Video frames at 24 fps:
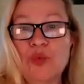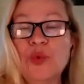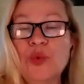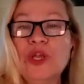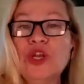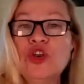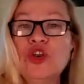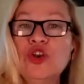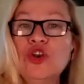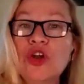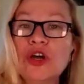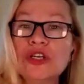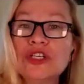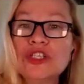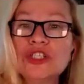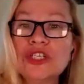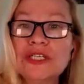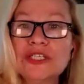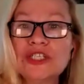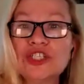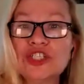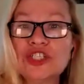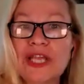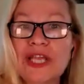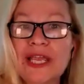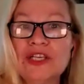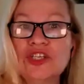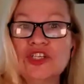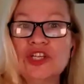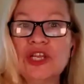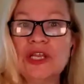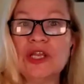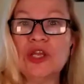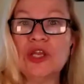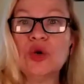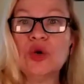we're not just
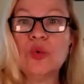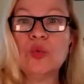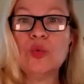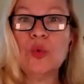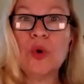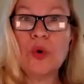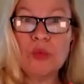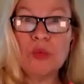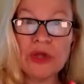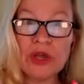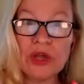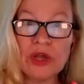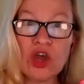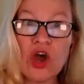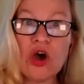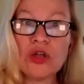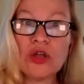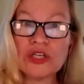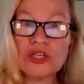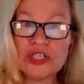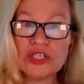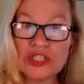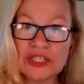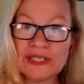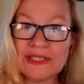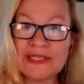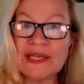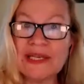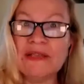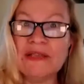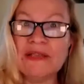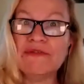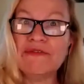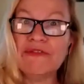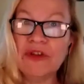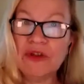changing what we're
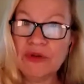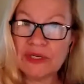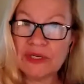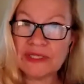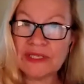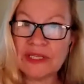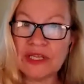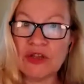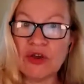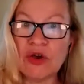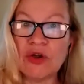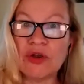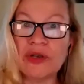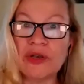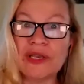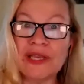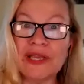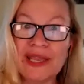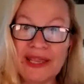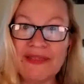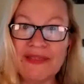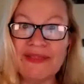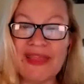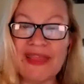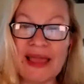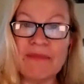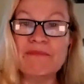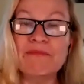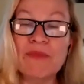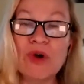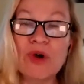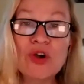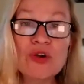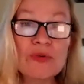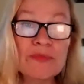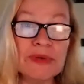consciously focusing on in that
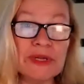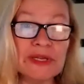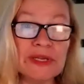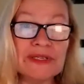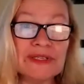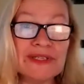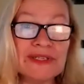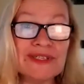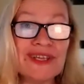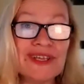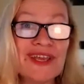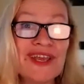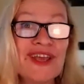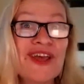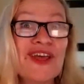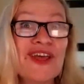moment.